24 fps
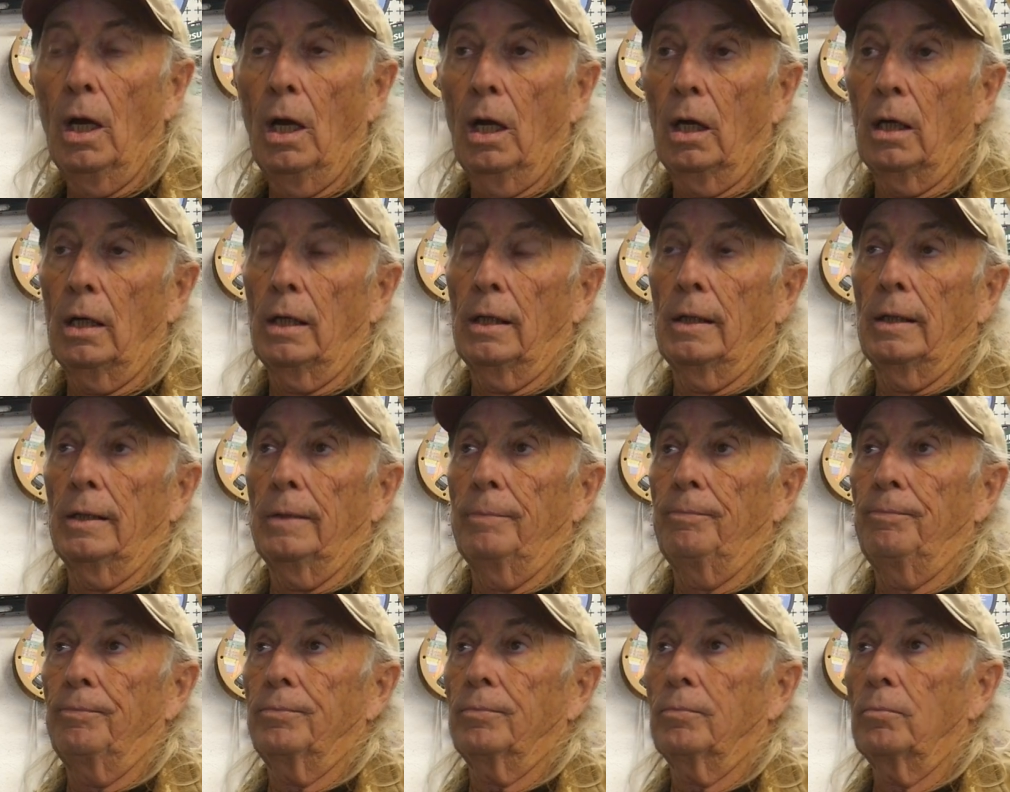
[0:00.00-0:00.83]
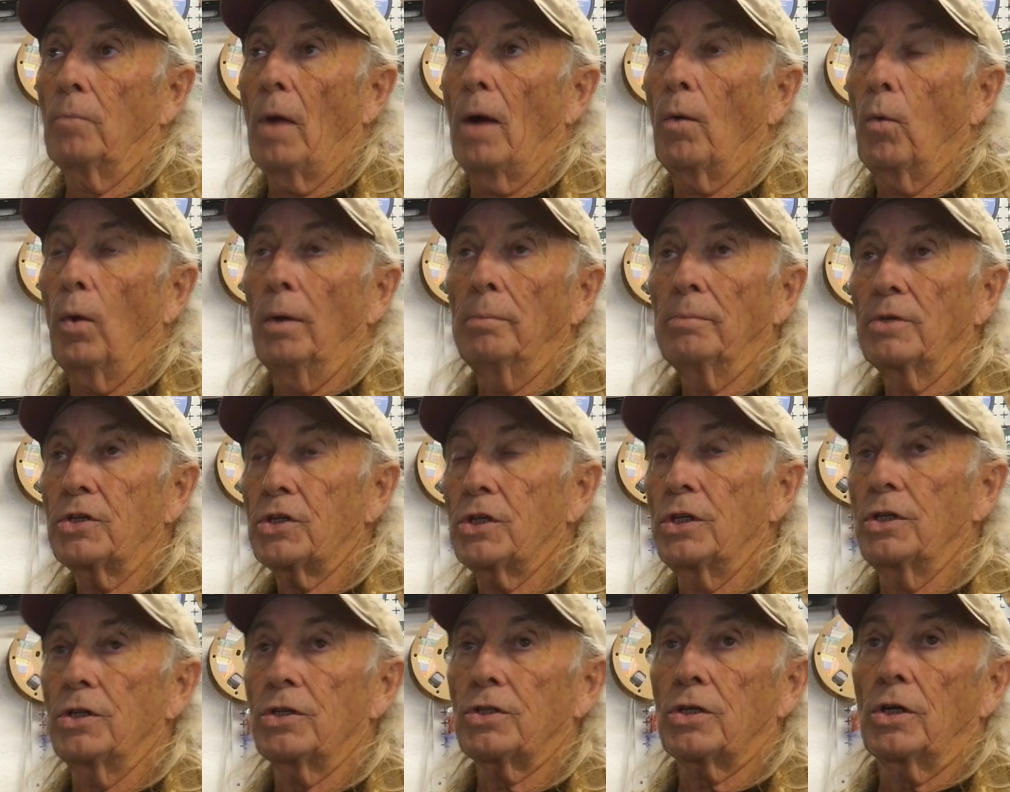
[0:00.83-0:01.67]
uh, my one
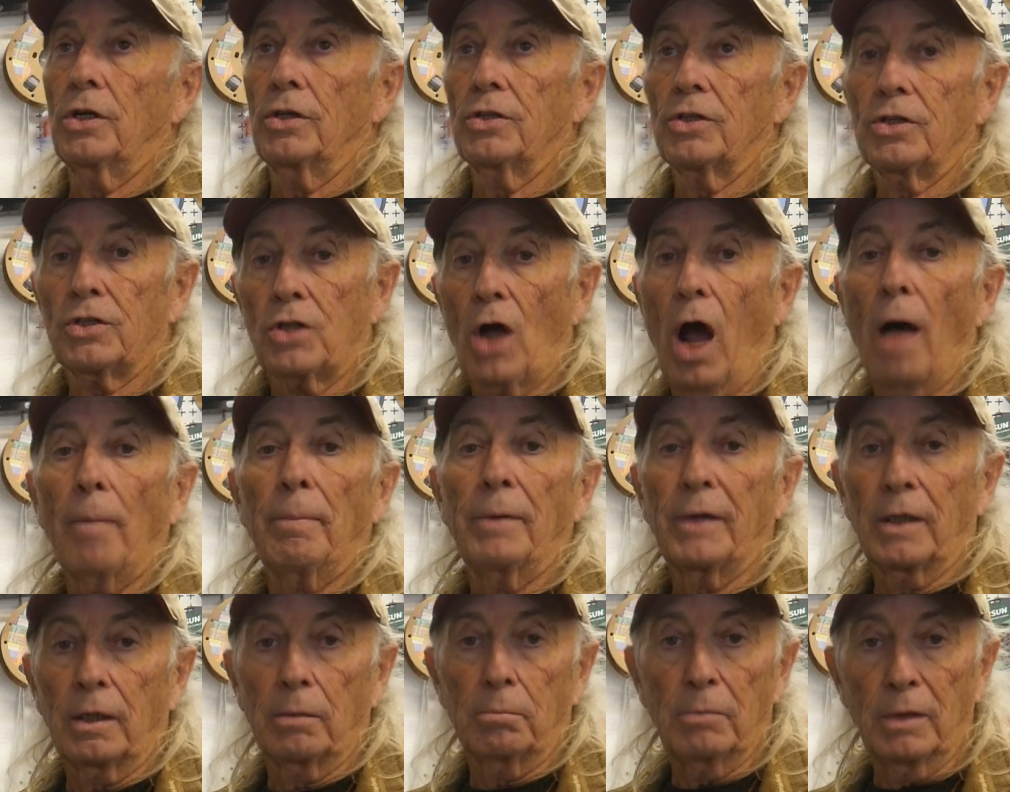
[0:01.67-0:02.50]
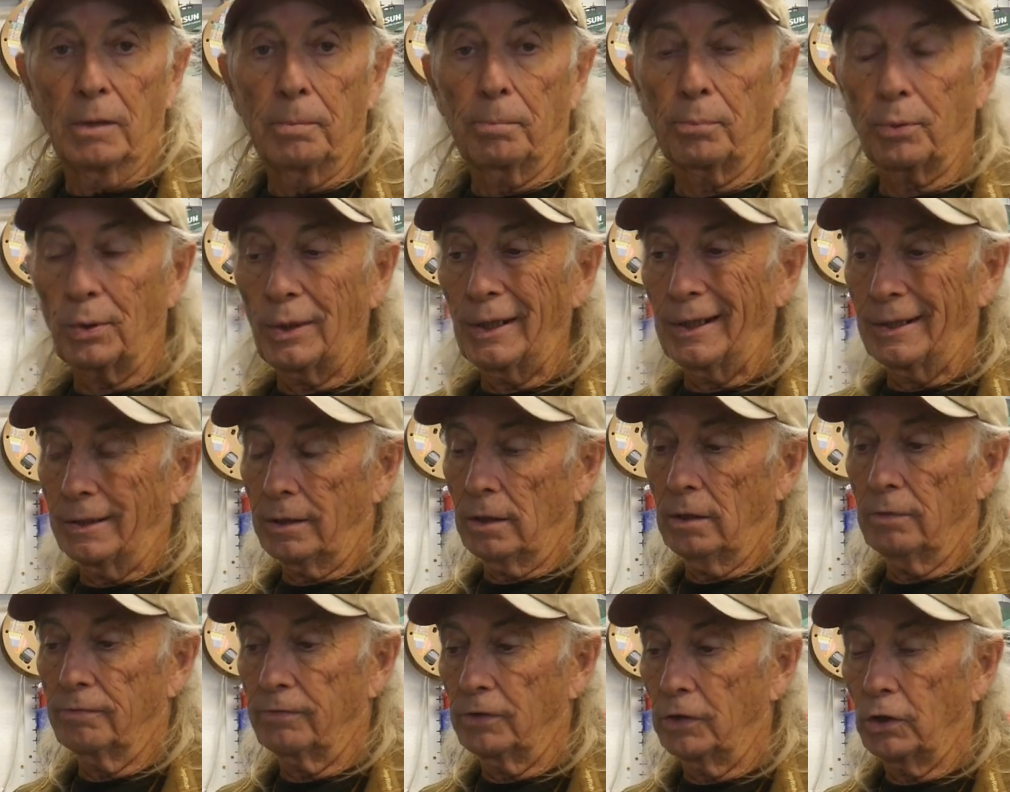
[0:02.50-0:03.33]
machine started stopping in mid-print
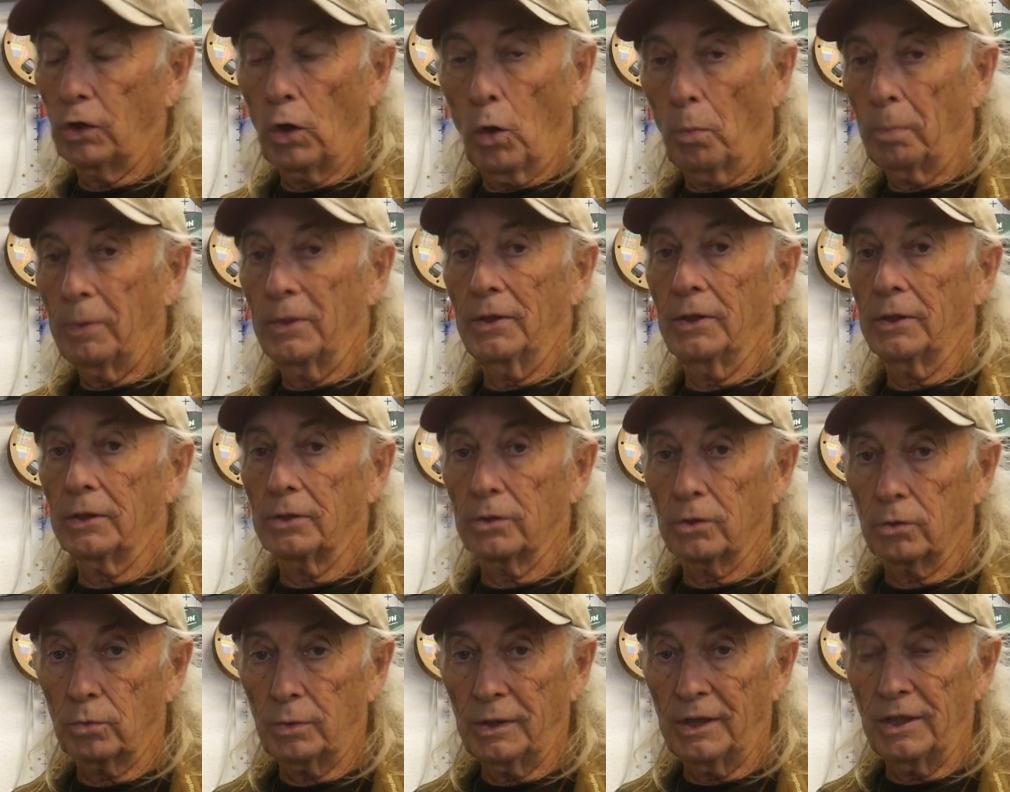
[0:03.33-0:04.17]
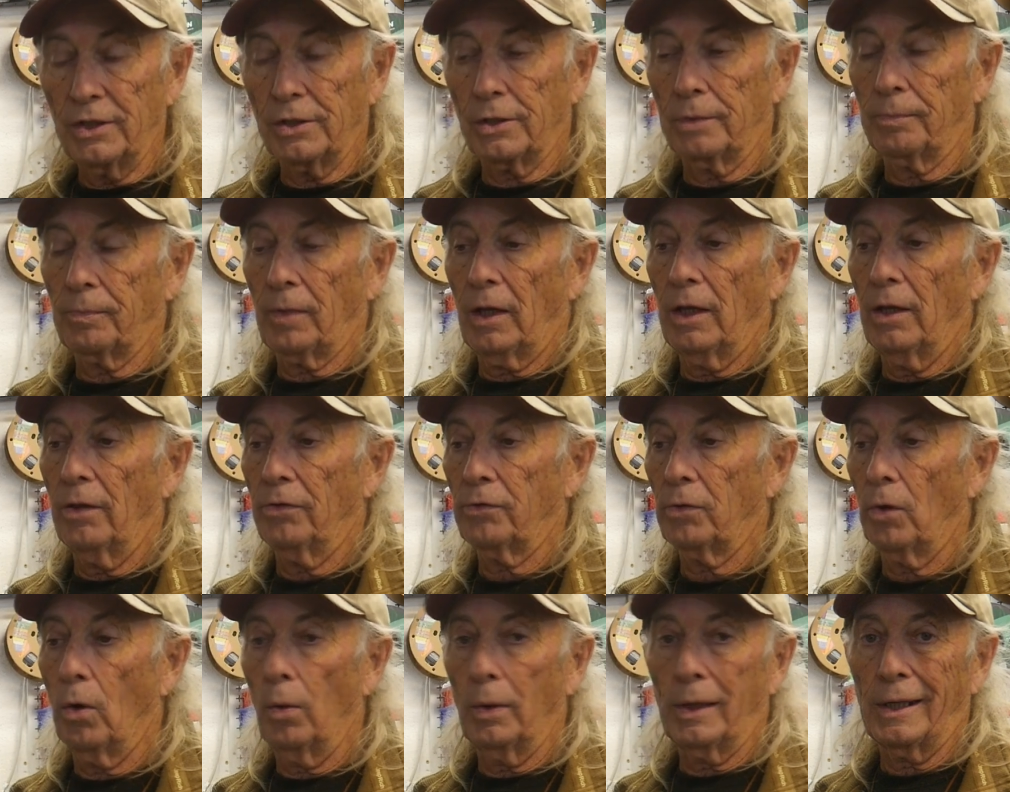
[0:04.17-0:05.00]
for no particular reason and
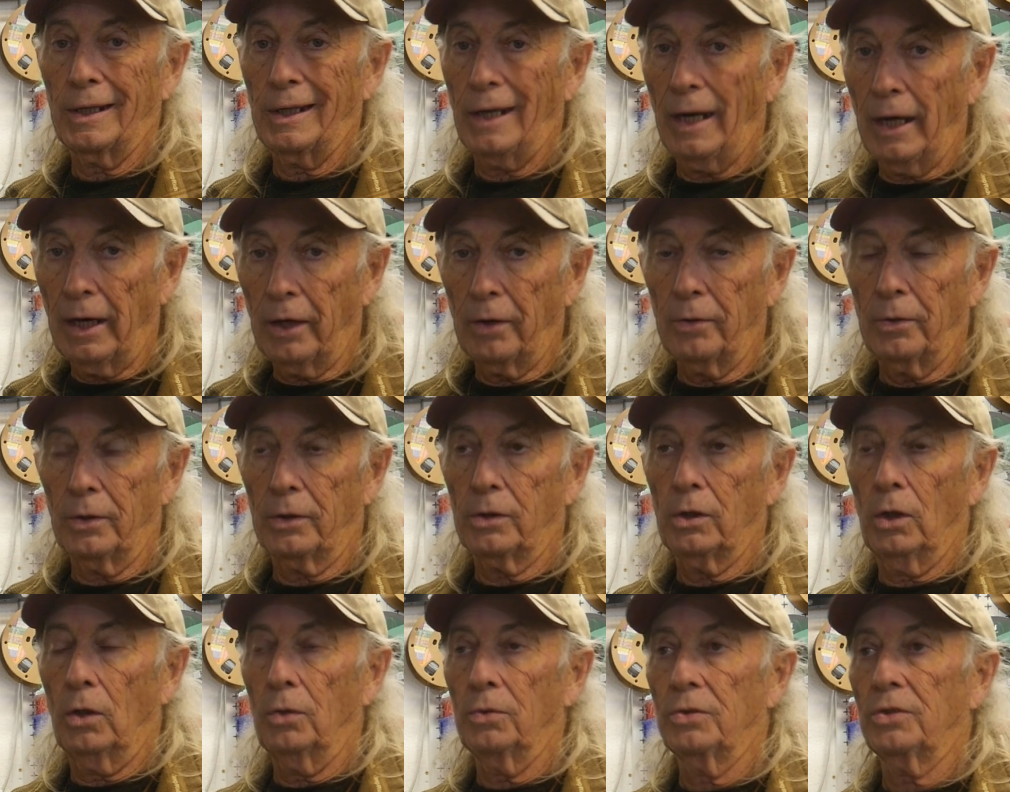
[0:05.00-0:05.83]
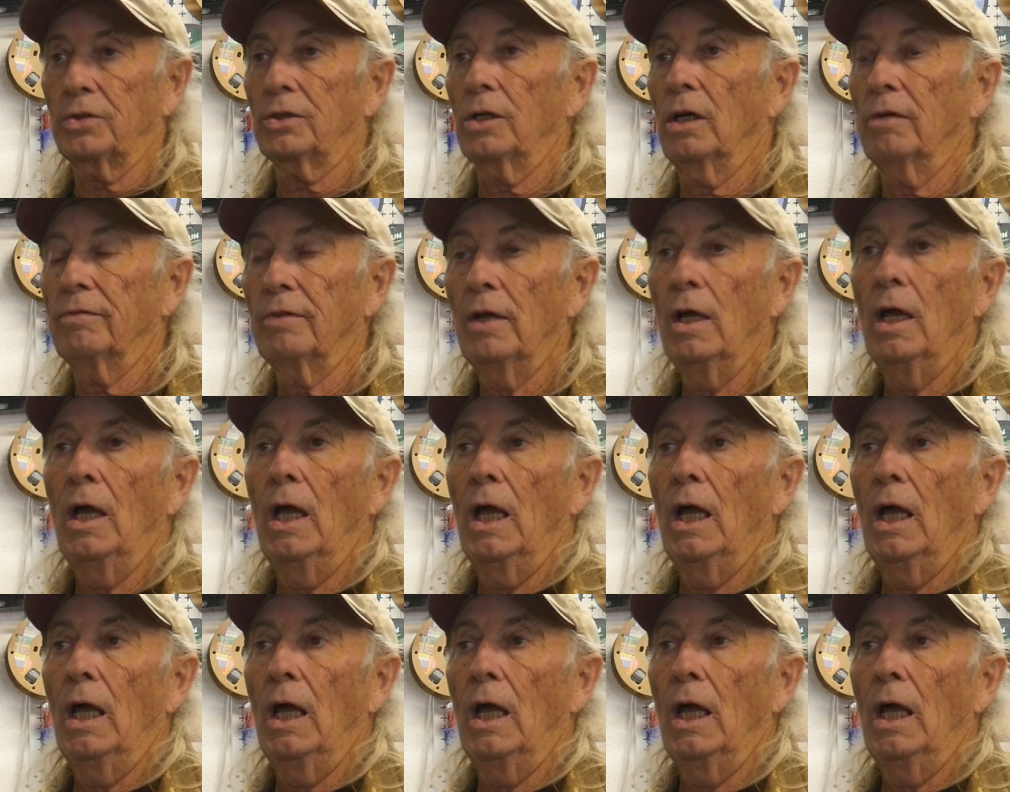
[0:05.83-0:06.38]
throwing an error code stuff.